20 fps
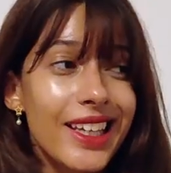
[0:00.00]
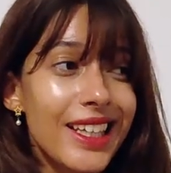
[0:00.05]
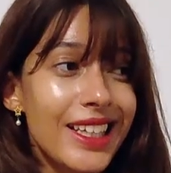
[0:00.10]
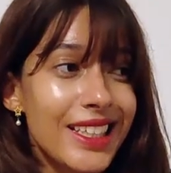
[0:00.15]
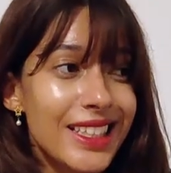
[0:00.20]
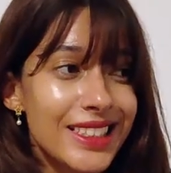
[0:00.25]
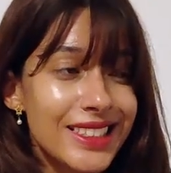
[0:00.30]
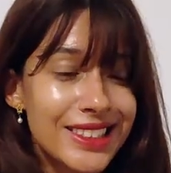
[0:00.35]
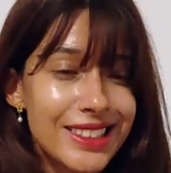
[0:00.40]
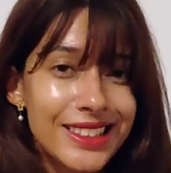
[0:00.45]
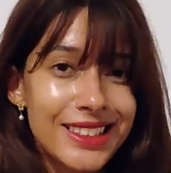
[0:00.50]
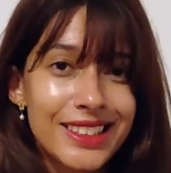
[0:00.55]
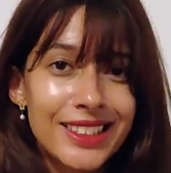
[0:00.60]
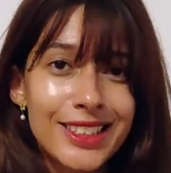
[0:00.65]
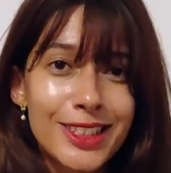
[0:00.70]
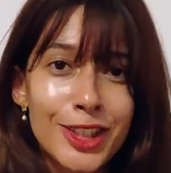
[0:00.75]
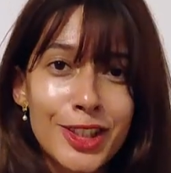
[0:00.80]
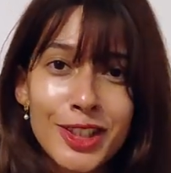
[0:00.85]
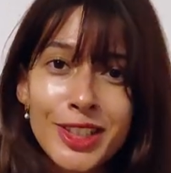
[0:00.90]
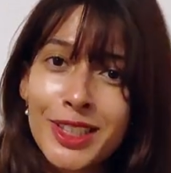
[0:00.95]
is
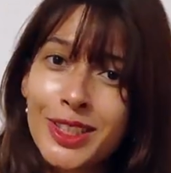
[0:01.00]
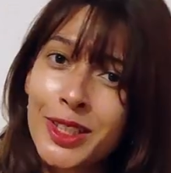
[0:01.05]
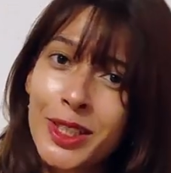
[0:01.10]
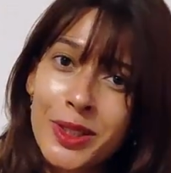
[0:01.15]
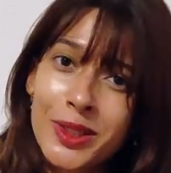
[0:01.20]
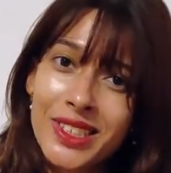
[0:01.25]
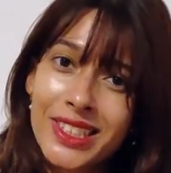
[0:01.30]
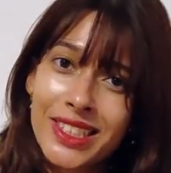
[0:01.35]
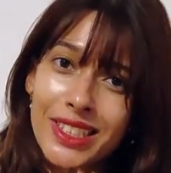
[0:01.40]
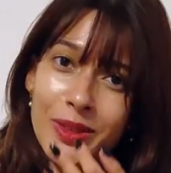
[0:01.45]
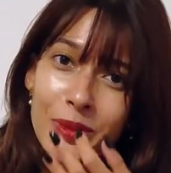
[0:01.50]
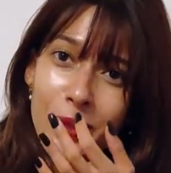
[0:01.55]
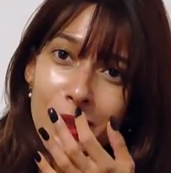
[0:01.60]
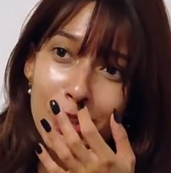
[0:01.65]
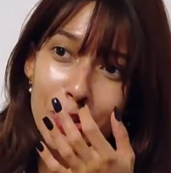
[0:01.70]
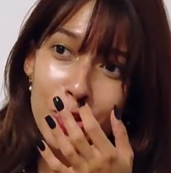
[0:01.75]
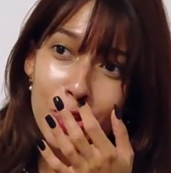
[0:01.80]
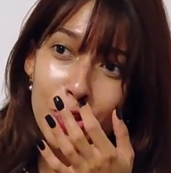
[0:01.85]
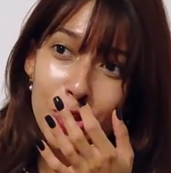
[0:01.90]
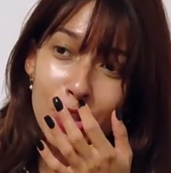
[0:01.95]
oxytocin,
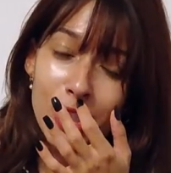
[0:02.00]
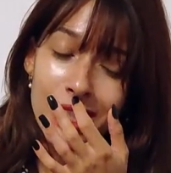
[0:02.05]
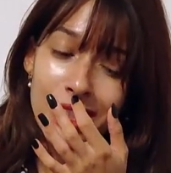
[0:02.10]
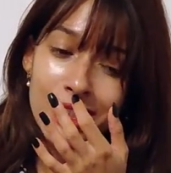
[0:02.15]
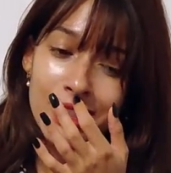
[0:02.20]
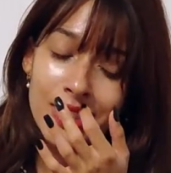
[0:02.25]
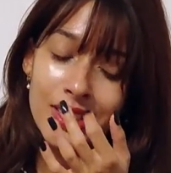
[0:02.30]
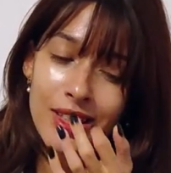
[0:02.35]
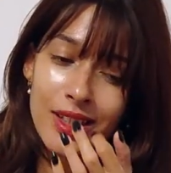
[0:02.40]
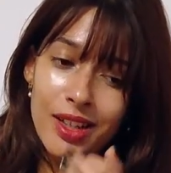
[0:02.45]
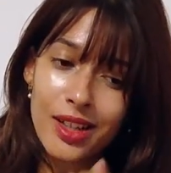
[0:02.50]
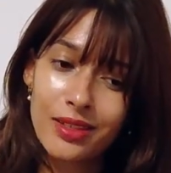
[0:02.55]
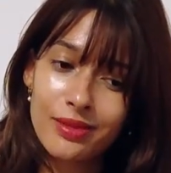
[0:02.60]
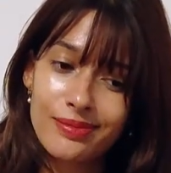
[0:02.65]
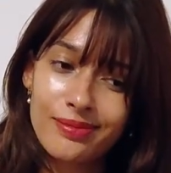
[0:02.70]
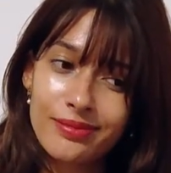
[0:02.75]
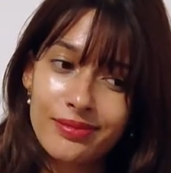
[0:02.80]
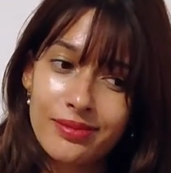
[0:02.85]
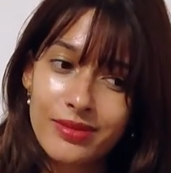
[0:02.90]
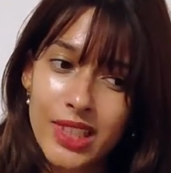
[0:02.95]
which is
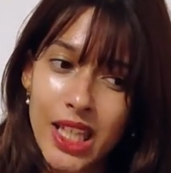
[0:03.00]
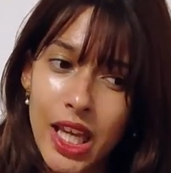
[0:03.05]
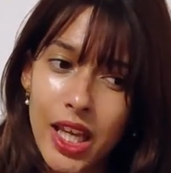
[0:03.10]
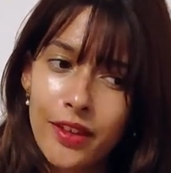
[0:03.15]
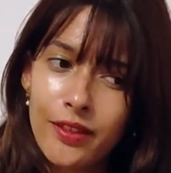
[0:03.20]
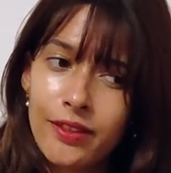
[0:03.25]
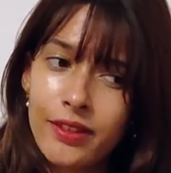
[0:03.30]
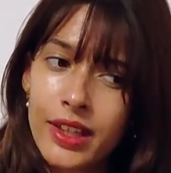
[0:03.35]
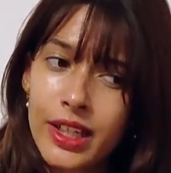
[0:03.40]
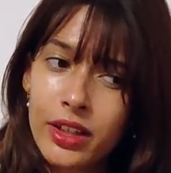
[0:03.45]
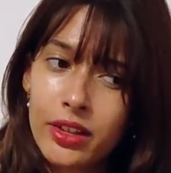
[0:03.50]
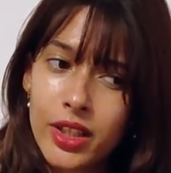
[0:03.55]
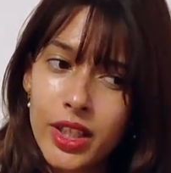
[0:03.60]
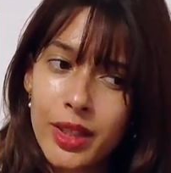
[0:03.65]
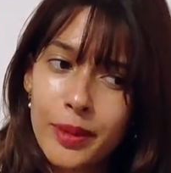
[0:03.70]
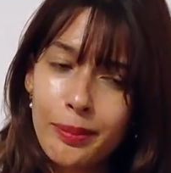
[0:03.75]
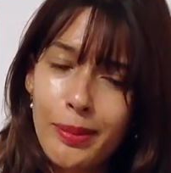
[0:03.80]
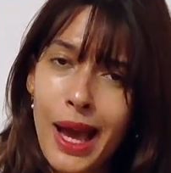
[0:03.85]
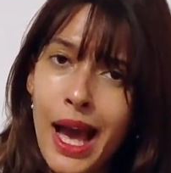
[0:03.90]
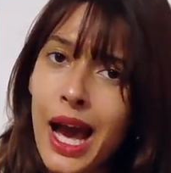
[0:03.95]
a
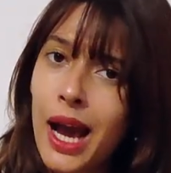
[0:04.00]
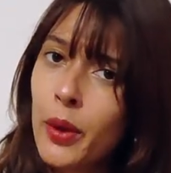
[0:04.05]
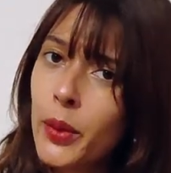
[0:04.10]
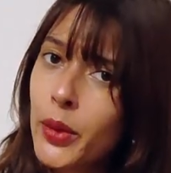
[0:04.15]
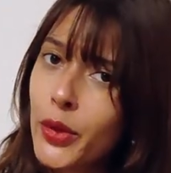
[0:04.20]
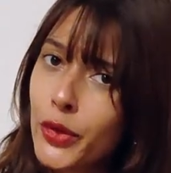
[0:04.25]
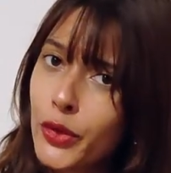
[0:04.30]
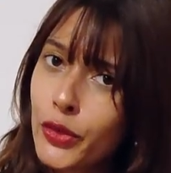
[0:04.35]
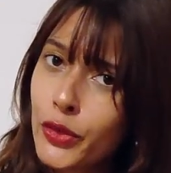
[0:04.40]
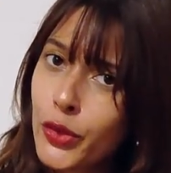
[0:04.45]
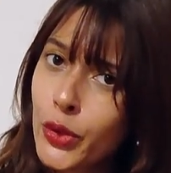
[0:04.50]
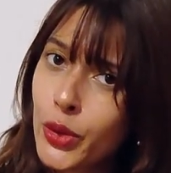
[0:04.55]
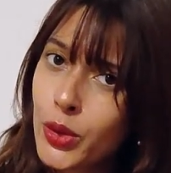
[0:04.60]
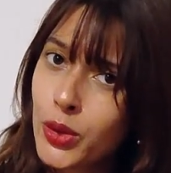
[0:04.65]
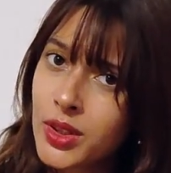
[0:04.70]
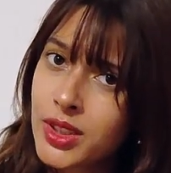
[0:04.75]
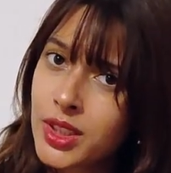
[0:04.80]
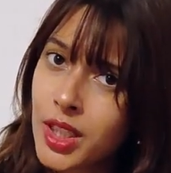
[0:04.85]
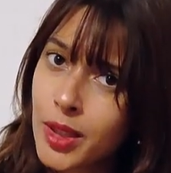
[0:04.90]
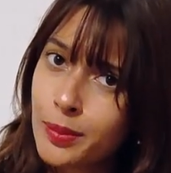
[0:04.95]
very powerful
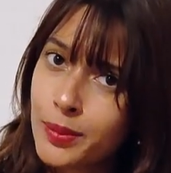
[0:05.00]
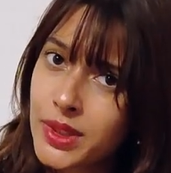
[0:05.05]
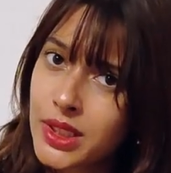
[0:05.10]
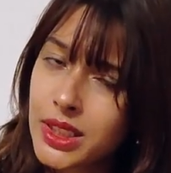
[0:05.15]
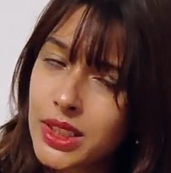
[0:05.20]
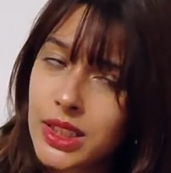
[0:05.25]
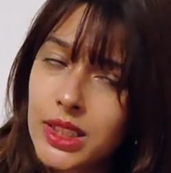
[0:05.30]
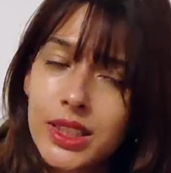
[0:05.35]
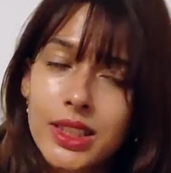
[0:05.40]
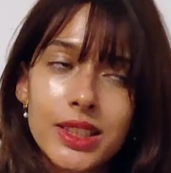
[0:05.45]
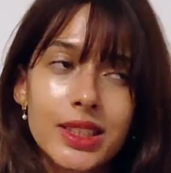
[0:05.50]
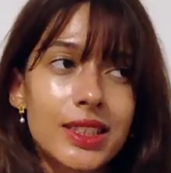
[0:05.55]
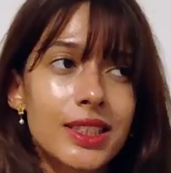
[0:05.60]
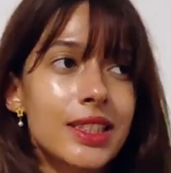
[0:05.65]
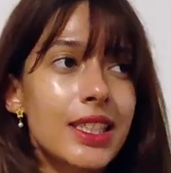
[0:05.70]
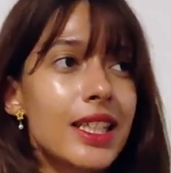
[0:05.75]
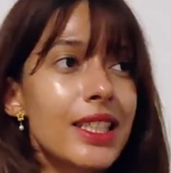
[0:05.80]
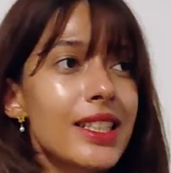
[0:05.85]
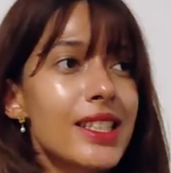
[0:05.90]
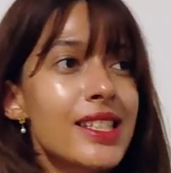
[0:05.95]
substance
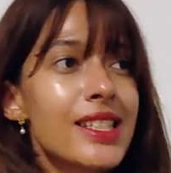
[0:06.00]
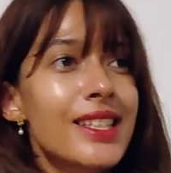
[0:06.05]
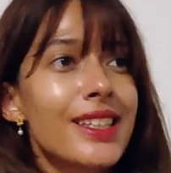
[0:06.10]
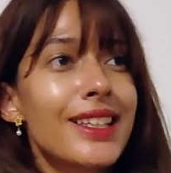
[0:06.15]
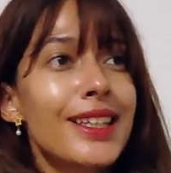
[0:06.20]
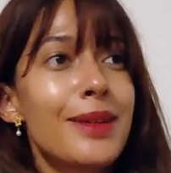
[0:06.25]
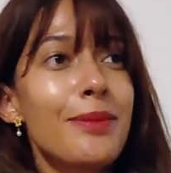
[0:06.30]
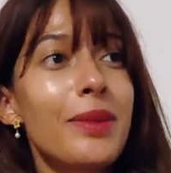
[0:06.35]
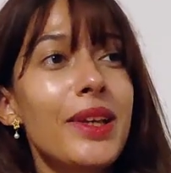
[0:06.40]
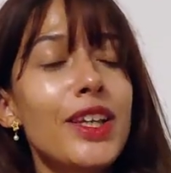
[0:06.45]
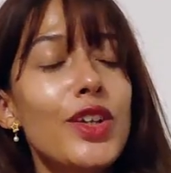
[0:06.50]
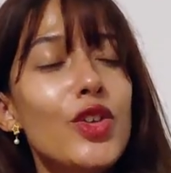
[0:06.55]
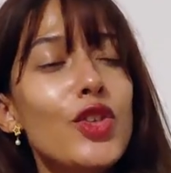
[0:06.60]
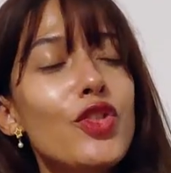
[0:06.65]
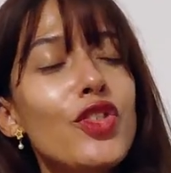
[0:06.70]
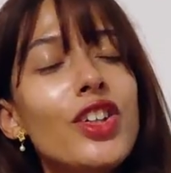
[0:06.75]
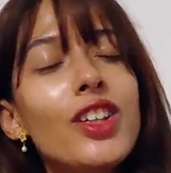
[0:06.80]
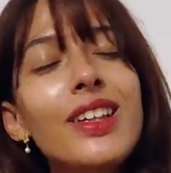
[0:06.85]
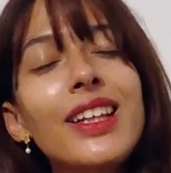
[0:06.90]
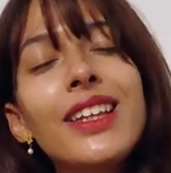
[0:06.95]
that can make you
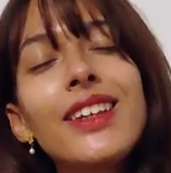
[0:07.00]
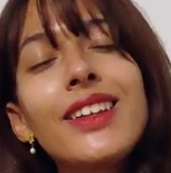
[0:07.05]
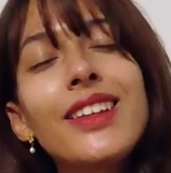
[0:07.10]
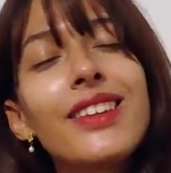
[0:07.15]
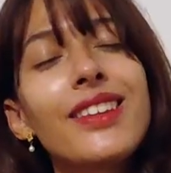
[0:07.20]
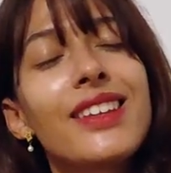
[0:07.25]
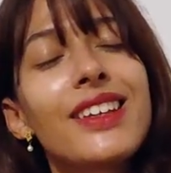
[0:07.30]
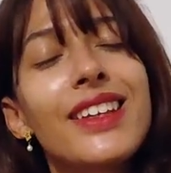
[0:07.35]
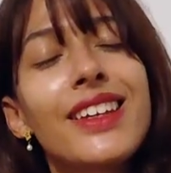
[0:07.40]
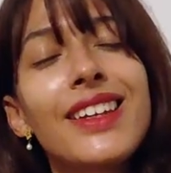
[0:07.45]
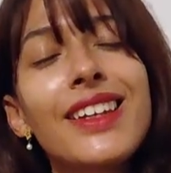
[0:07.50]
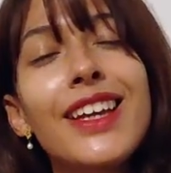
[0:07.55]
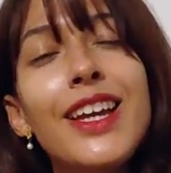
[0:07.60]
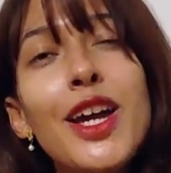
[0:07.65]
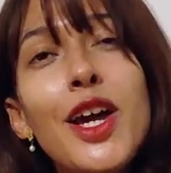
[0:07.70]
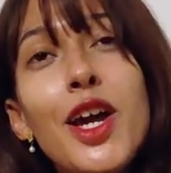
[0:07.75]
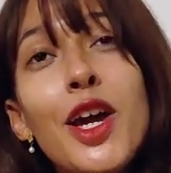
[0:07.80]
feel anything